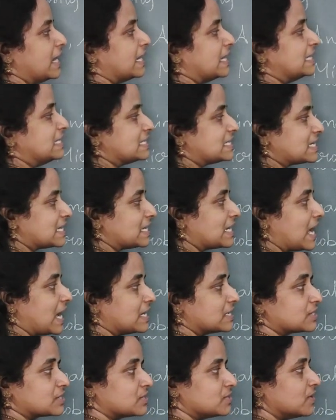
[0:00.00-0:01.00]

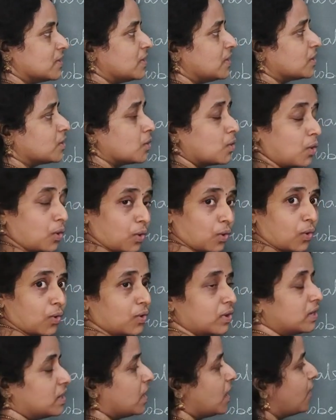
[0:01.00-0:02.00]
International
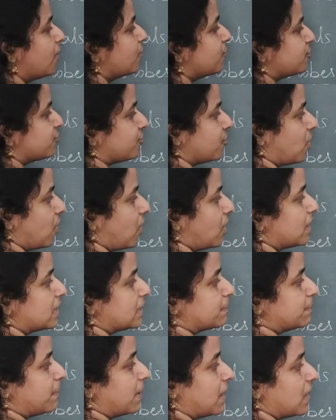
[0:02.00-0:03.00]
Code for
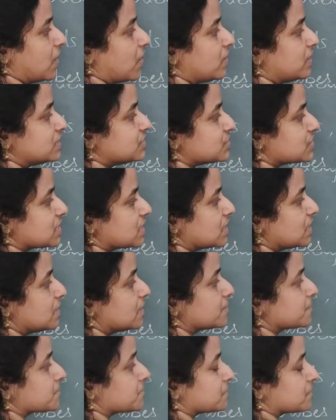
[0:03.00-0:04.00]

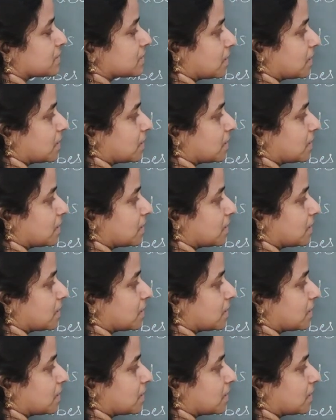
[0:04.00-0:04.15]
Botanical